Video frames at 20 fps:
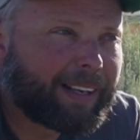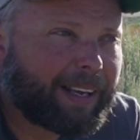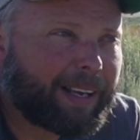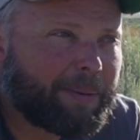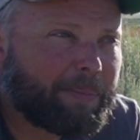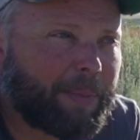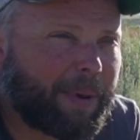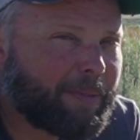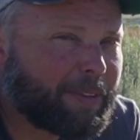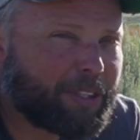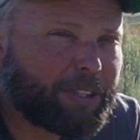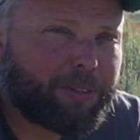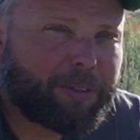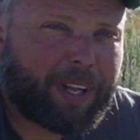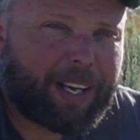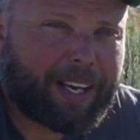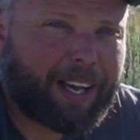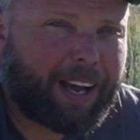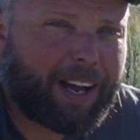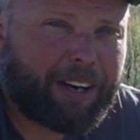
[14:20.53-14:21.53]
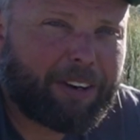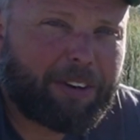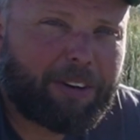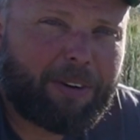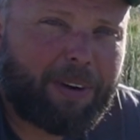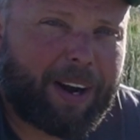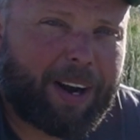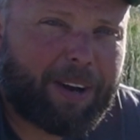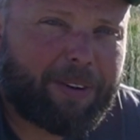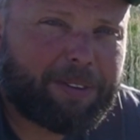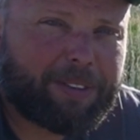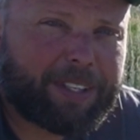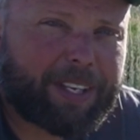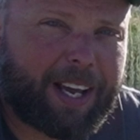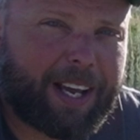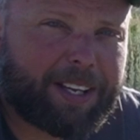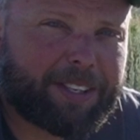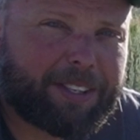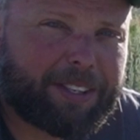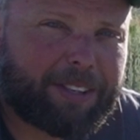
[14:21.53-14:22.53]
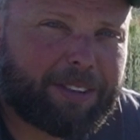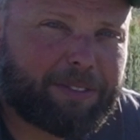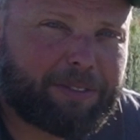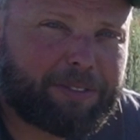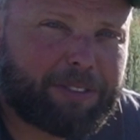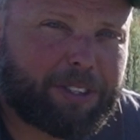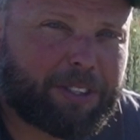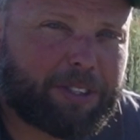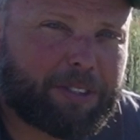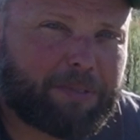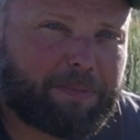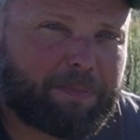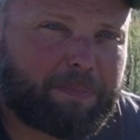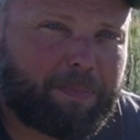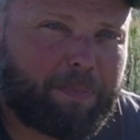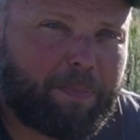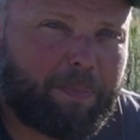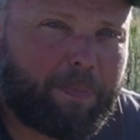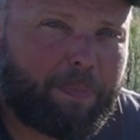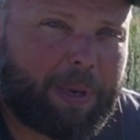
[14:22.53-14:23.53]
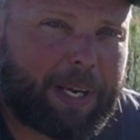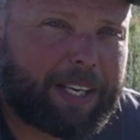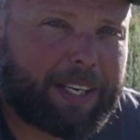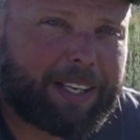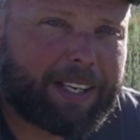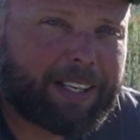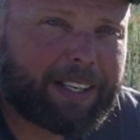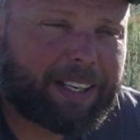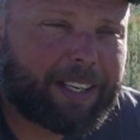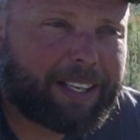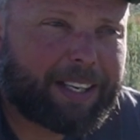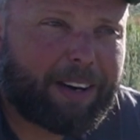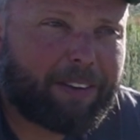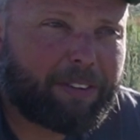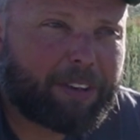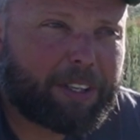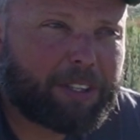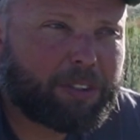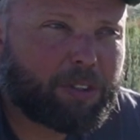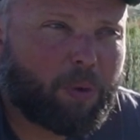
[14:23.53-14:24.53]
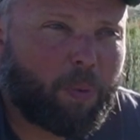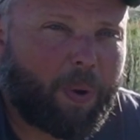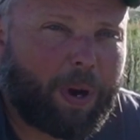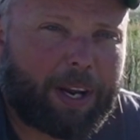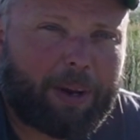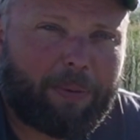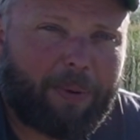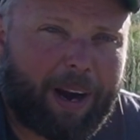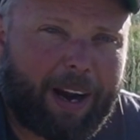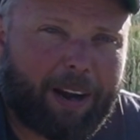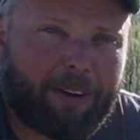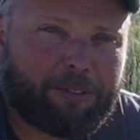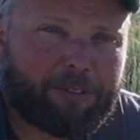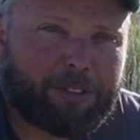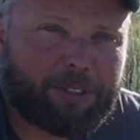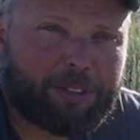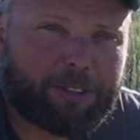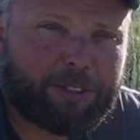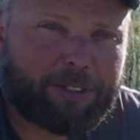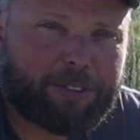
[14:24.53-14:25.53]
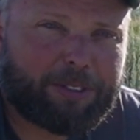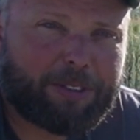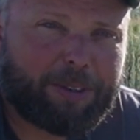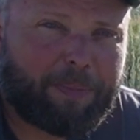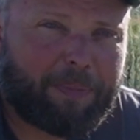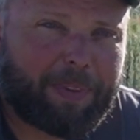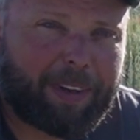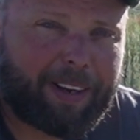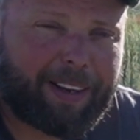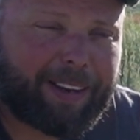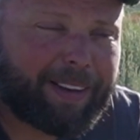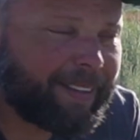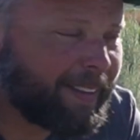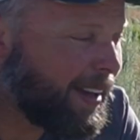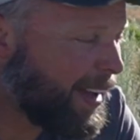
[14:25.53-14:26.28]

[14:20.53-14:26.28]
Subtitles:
and maybe do like a 100-round test of just beating it like every 20 rounds or something like